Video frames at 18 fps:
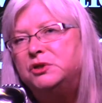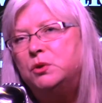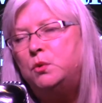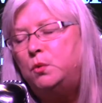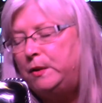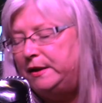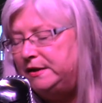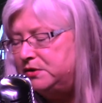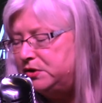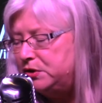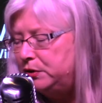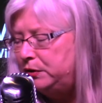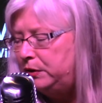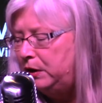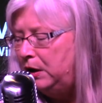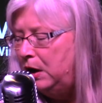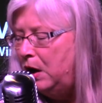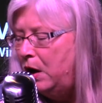to Windsor
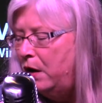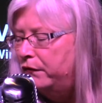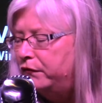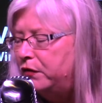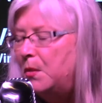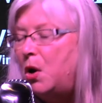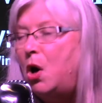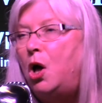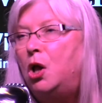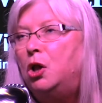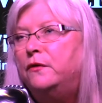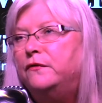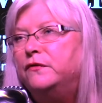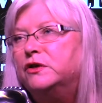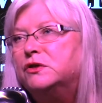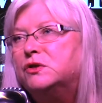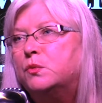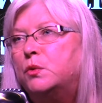from all over
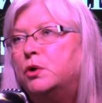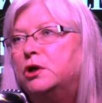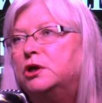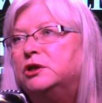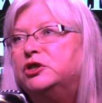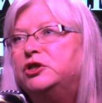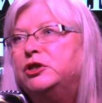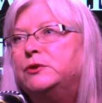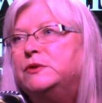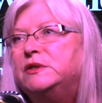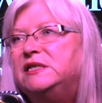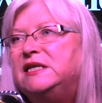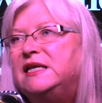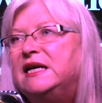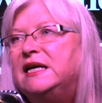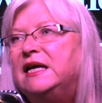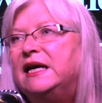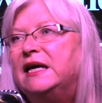this world to
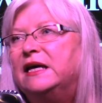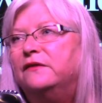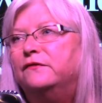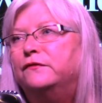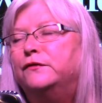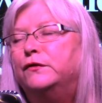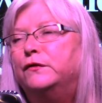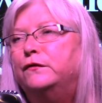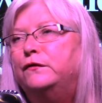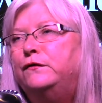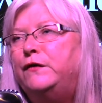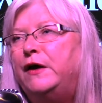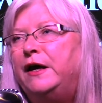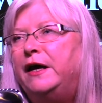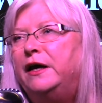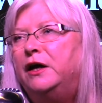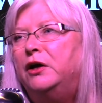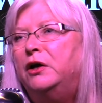dig in for
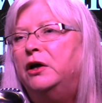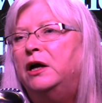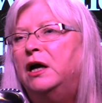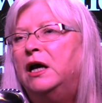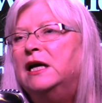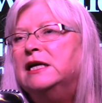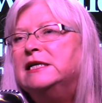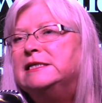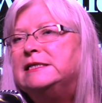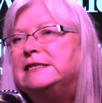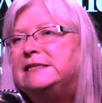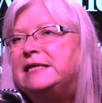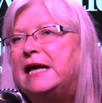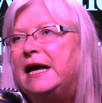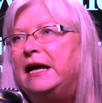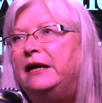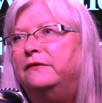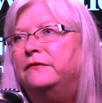fair,
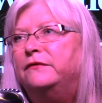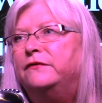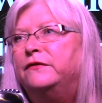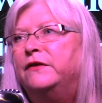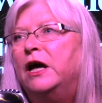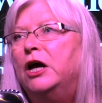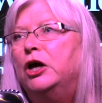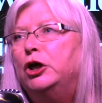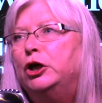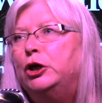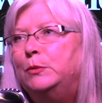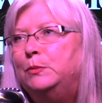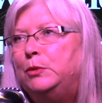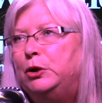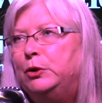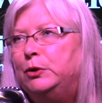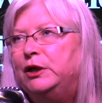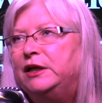safe
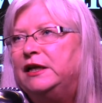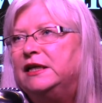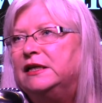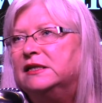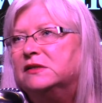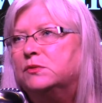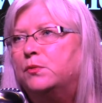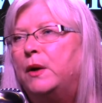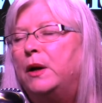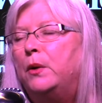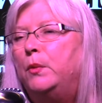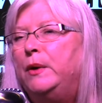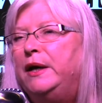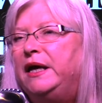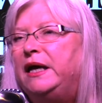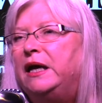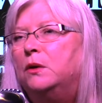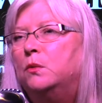communities where
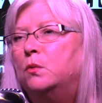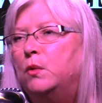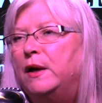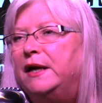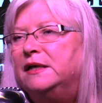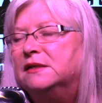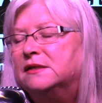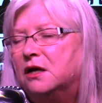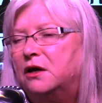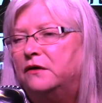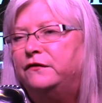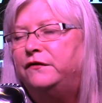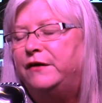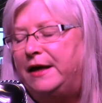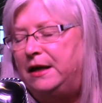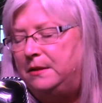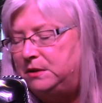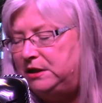we can raise our
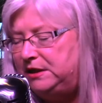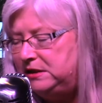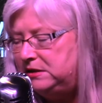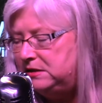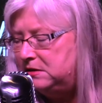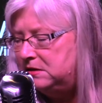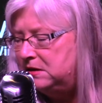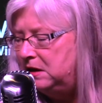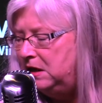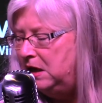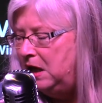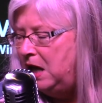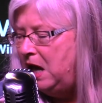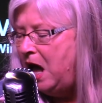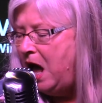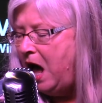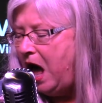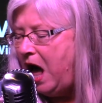families.
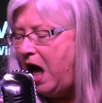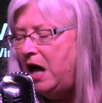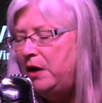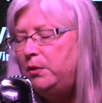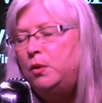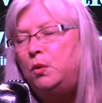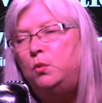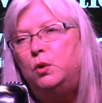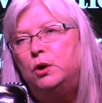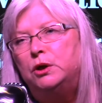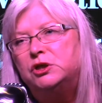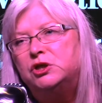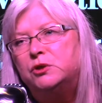I will work